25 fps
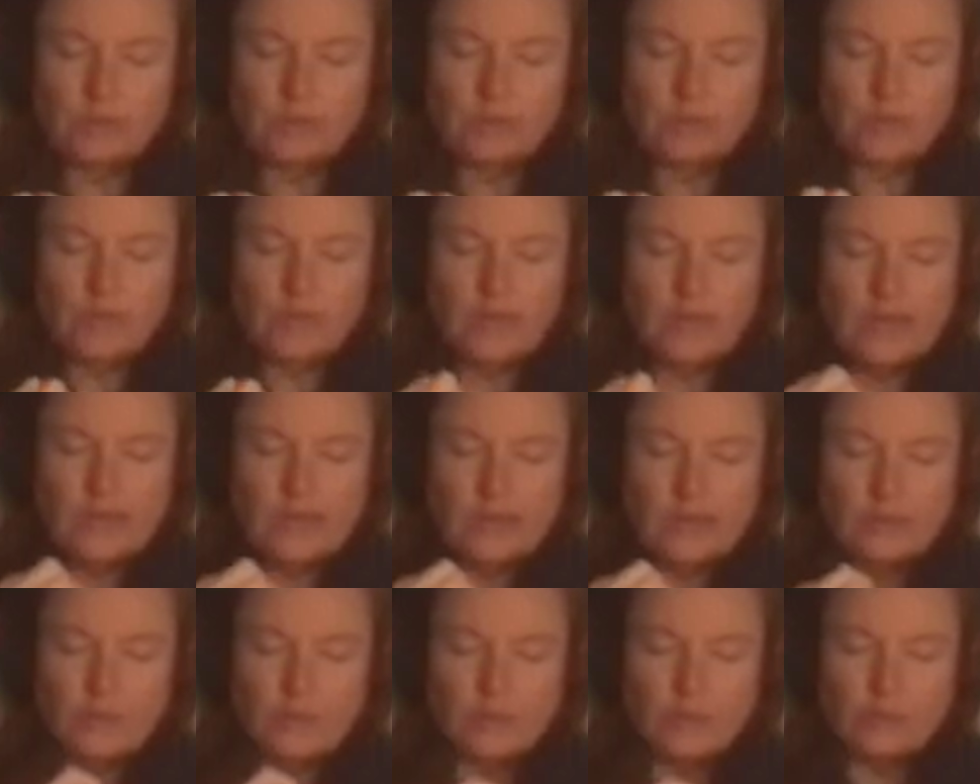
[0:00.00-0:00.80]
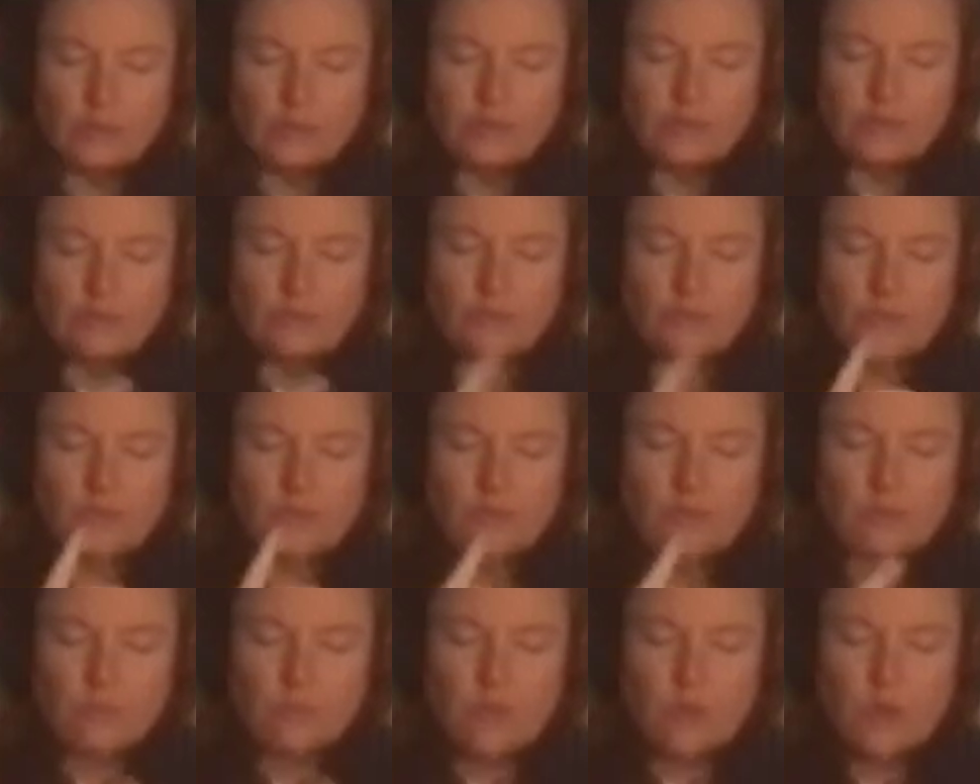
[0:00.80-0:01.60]
it because
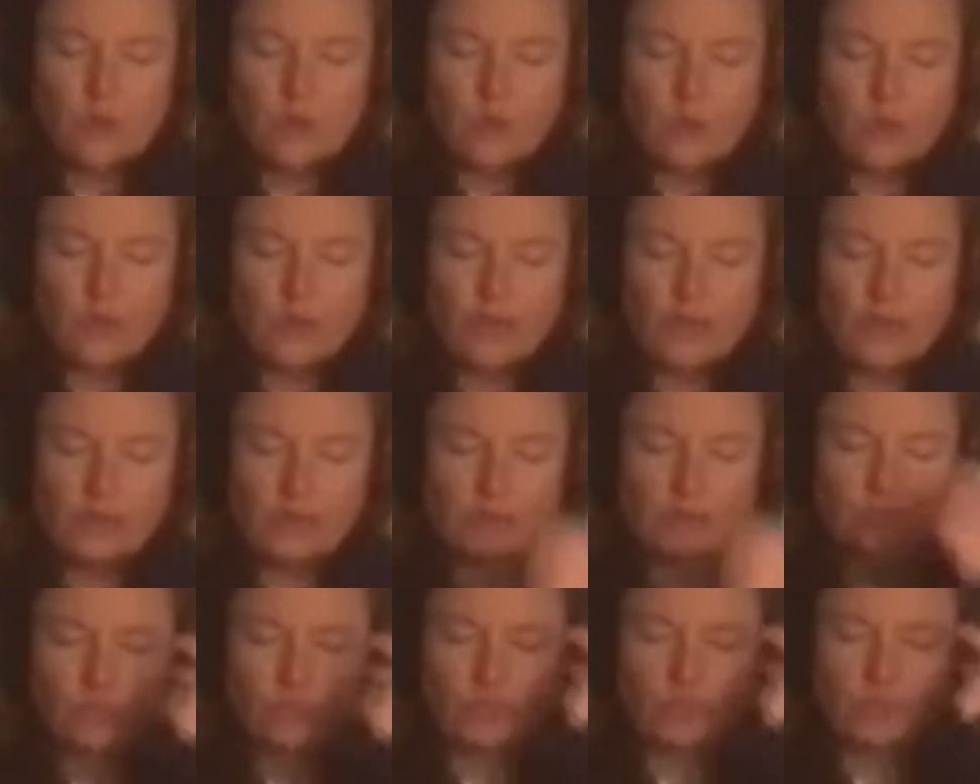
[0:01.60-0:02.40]
something about it